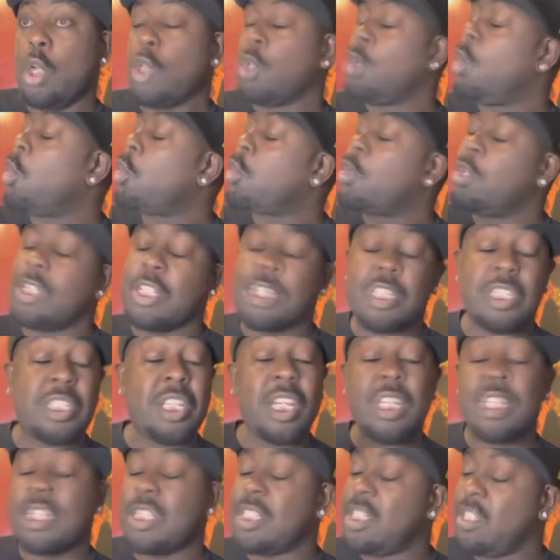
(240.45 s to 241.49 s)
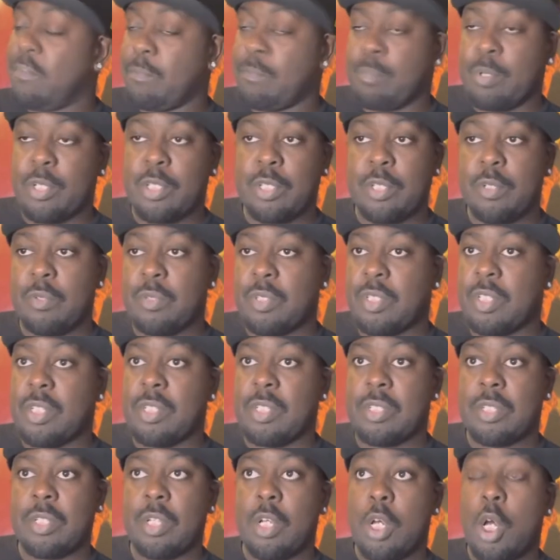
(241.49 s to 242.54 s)
not good executive
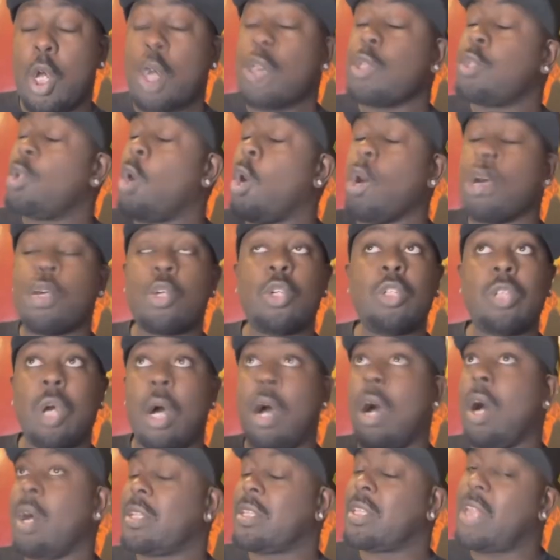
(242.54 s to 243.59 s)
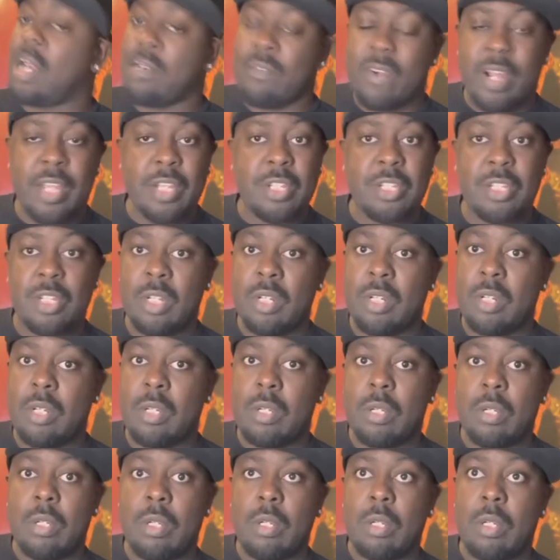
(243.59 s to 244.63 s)
producers, not good art direction,
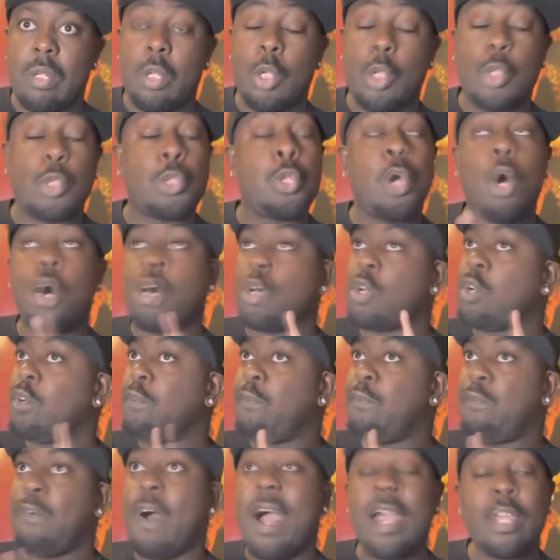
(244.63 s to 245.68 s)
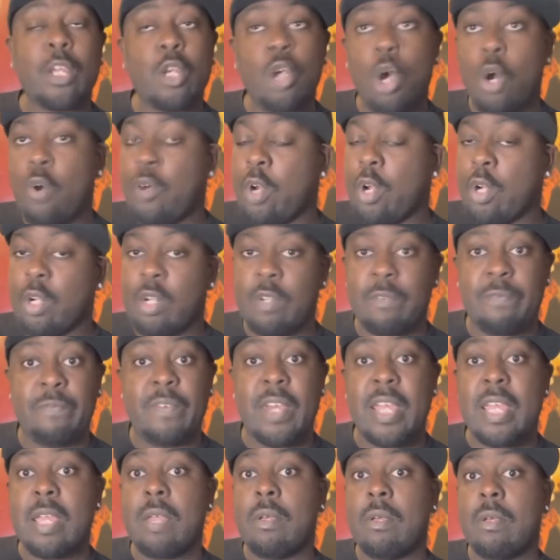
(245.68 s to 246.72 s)
not good fight
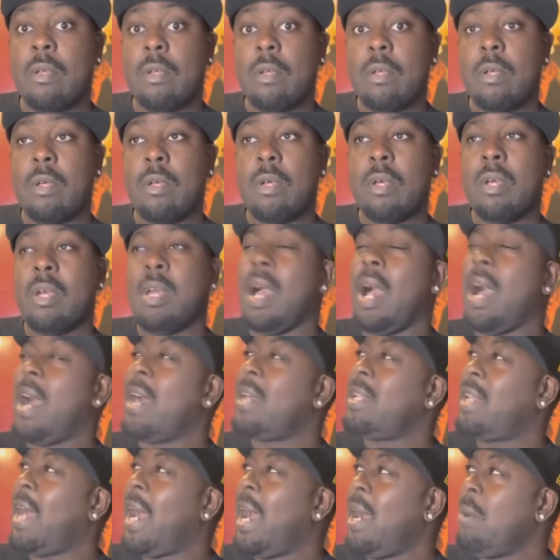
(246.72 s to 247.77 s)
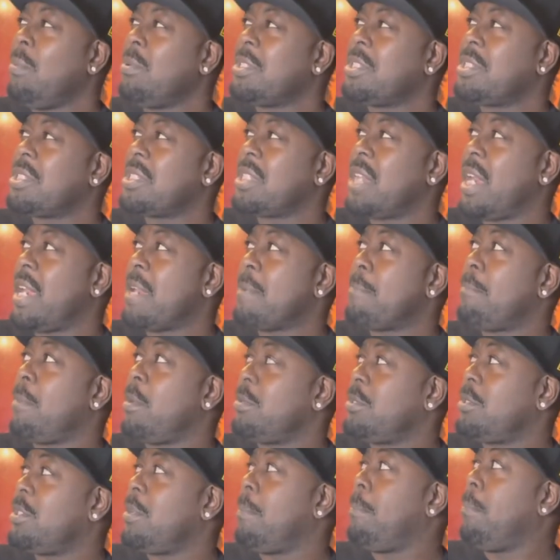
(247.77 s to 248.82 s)
choreography. And I would say,
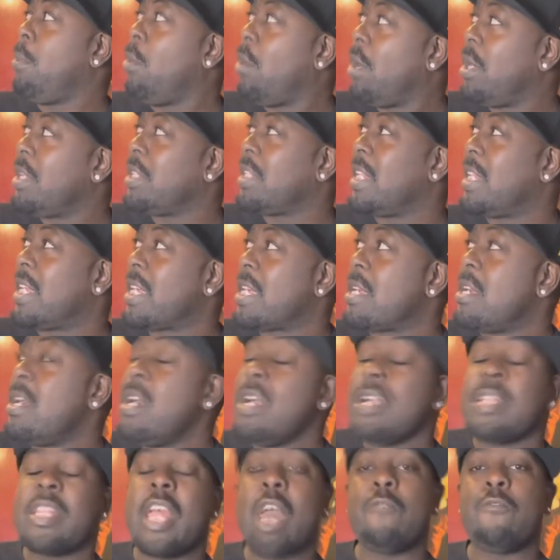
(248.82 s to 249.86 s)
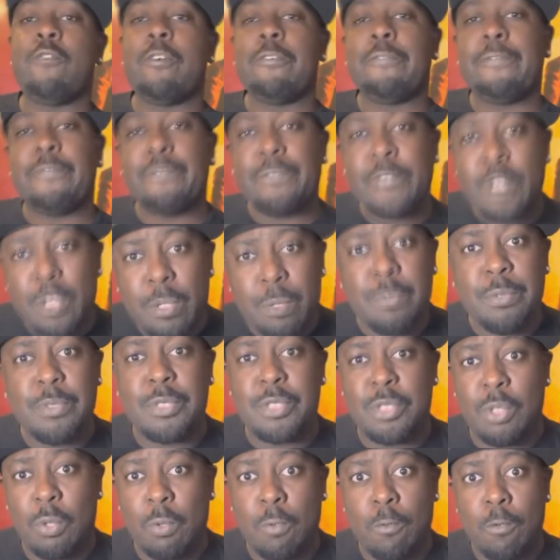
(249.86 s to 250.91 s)
most importantly, their
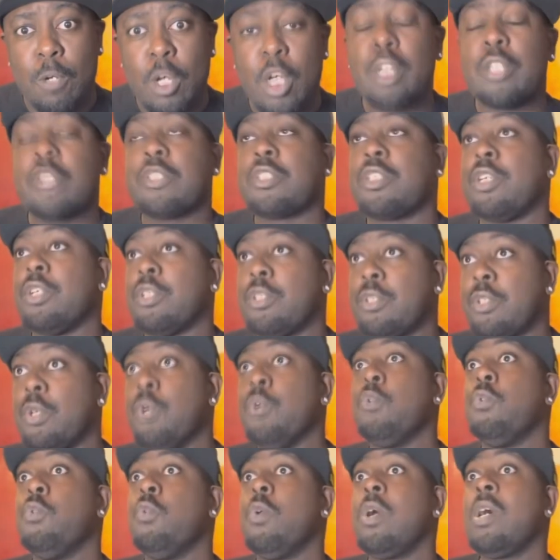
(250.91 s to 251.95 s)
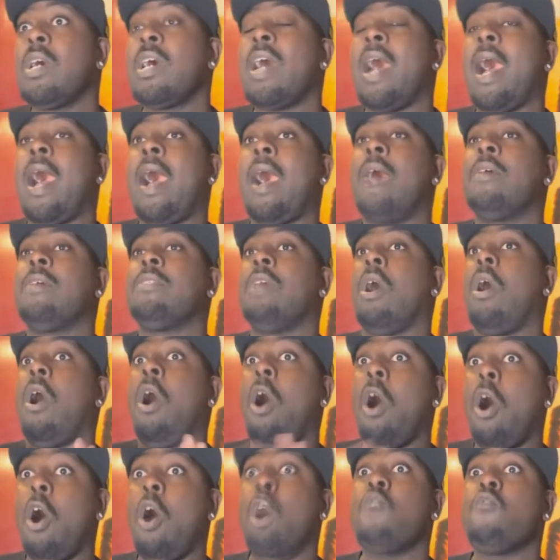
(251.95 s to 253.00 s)
refusal to do an
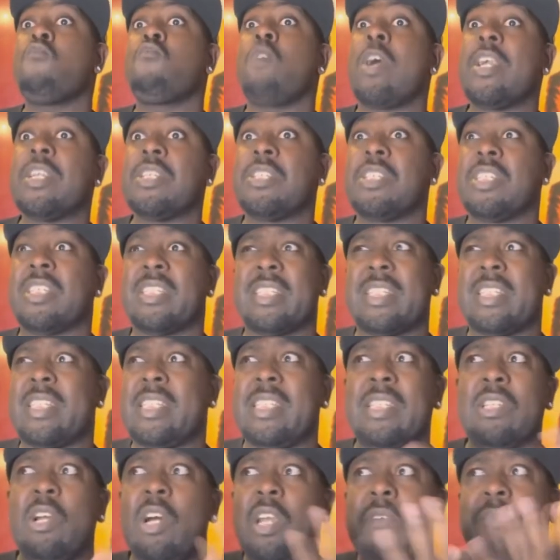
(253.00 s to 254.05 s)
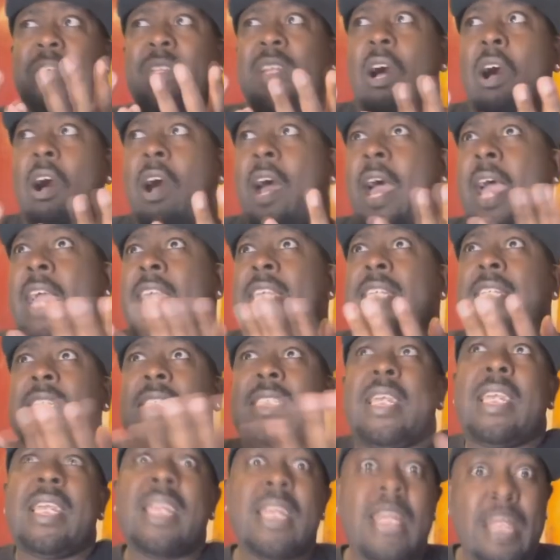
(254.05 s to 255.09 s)
R-rated, not even
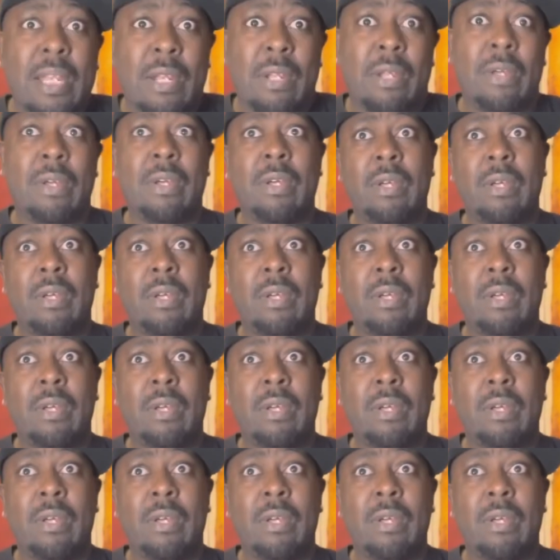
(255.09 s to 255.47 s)
18,